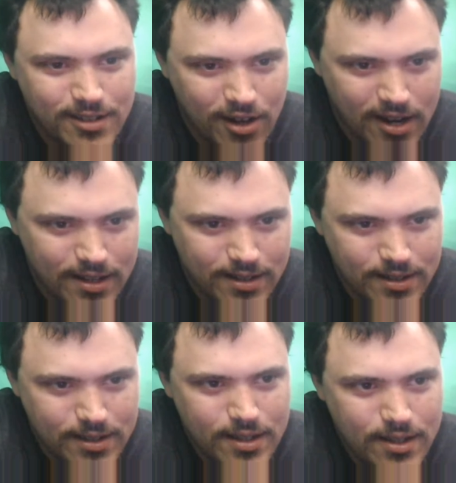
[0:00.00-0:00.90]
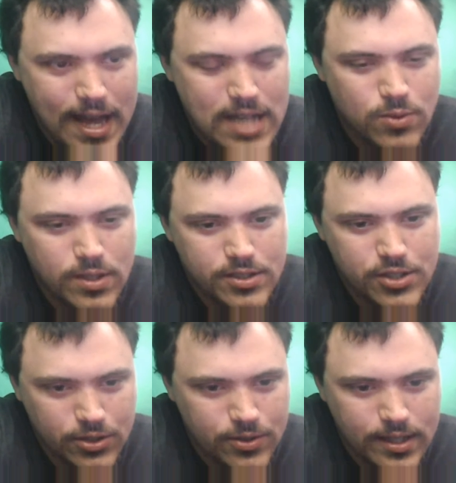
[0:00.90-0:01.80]
All right. That's what
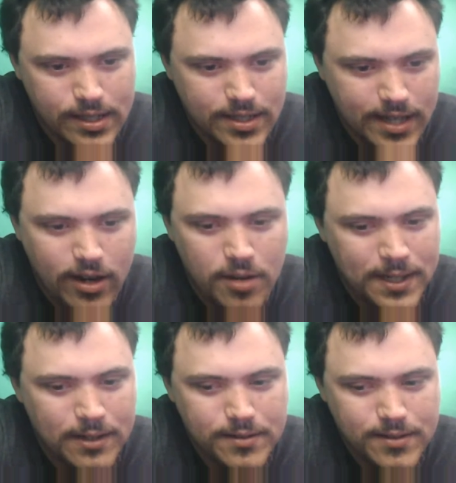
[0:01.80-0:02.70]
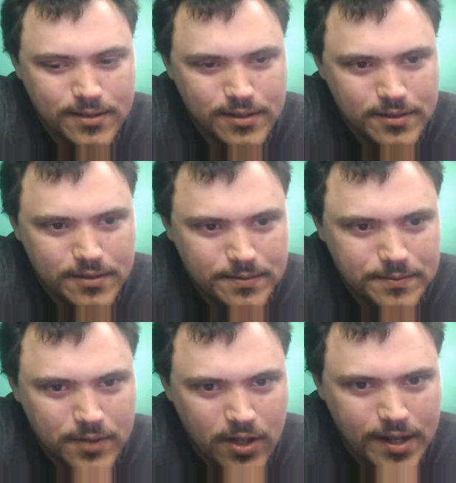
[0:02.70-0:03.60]
children need to care about.
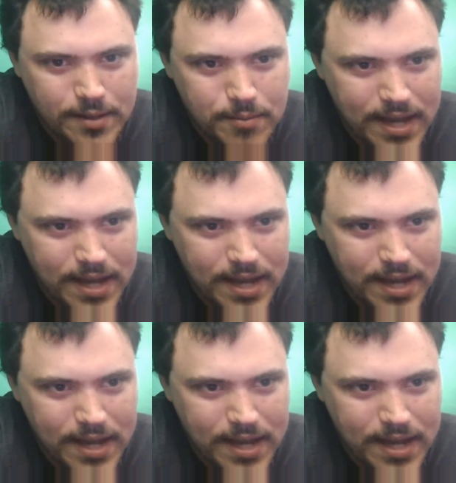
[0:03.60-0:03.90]
All right.